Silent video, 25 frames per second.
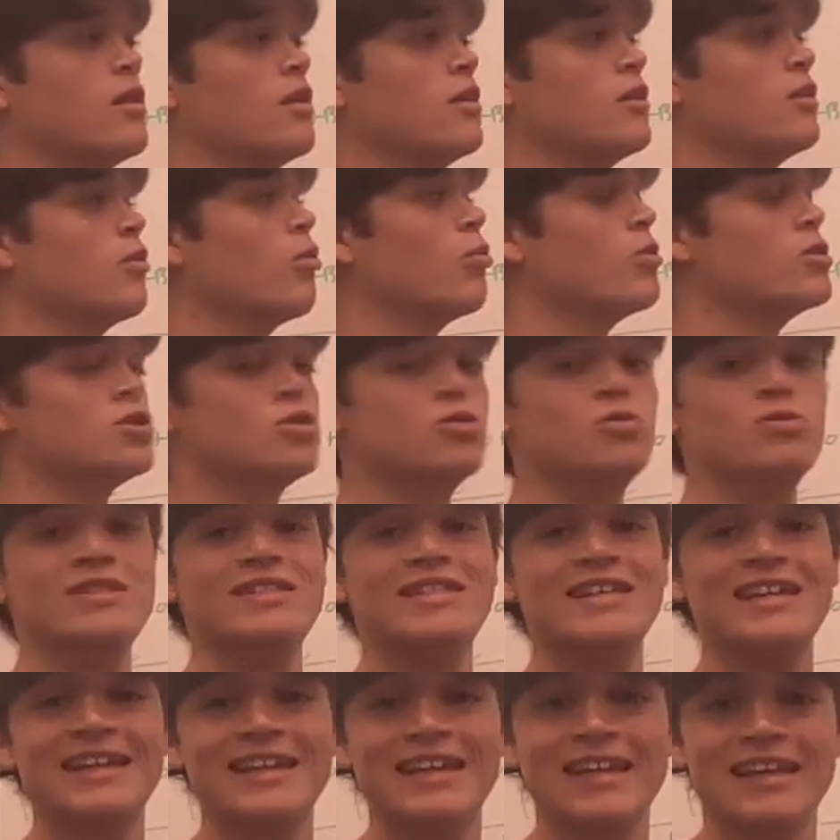the ones who
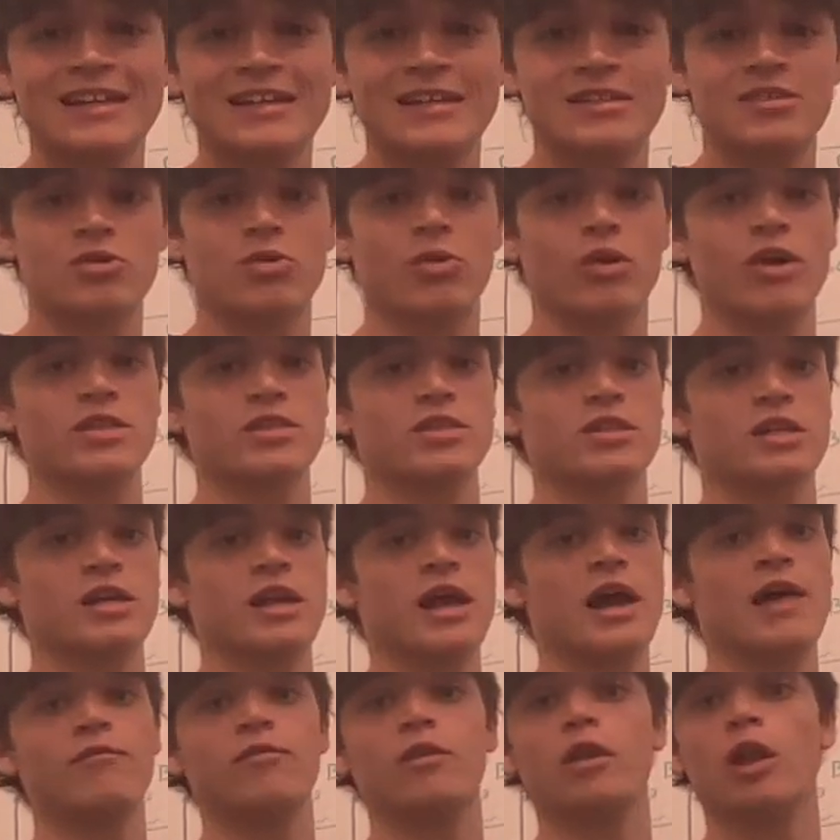didn't get into Wesleyan
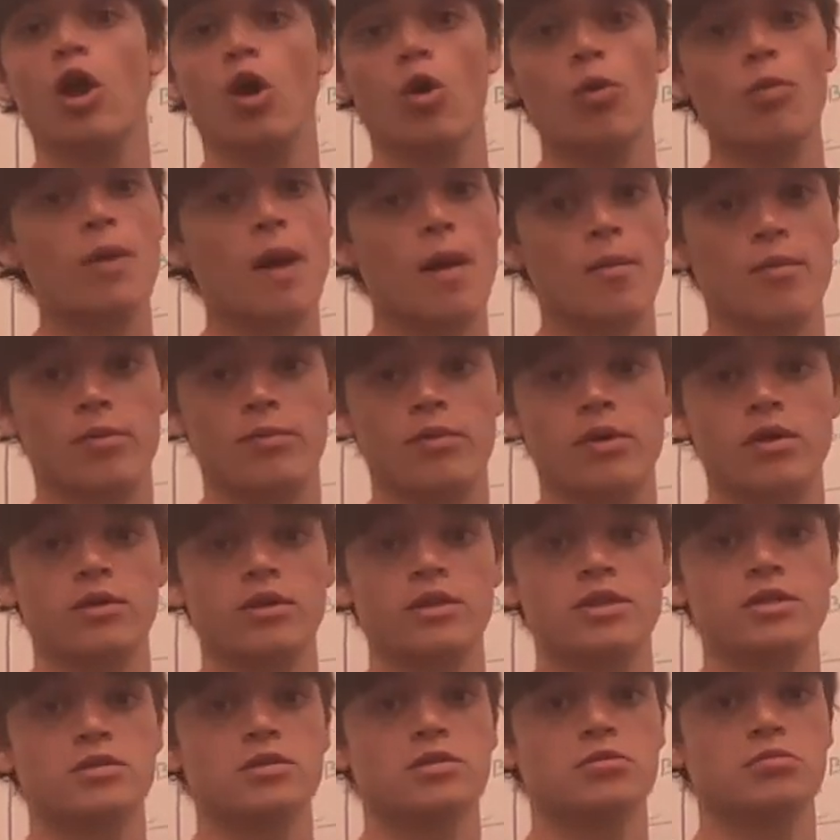have low
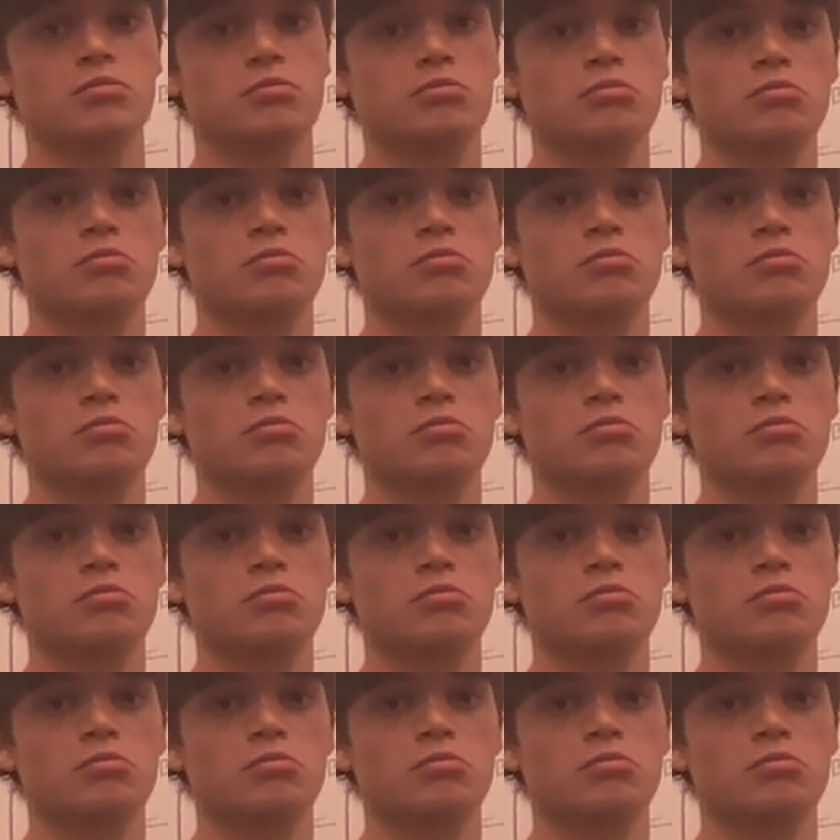probabilities?